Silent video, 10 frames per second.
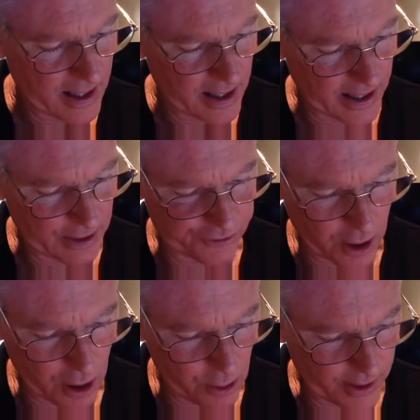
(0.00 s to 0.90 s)
as
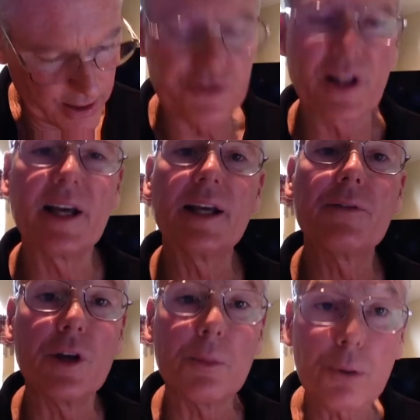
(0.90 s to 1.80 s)
long as they
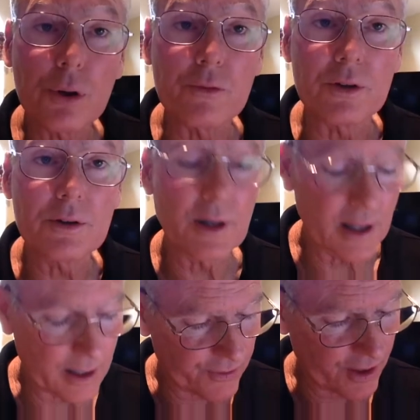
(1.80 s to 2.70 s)
get the approval
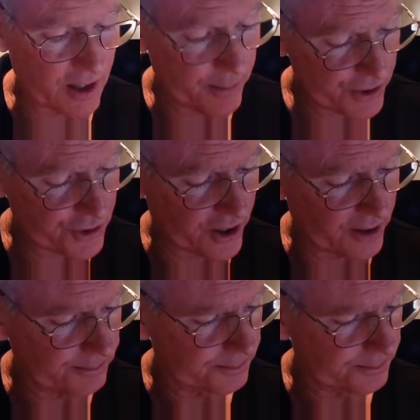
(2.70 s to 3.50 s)
of the commissioner.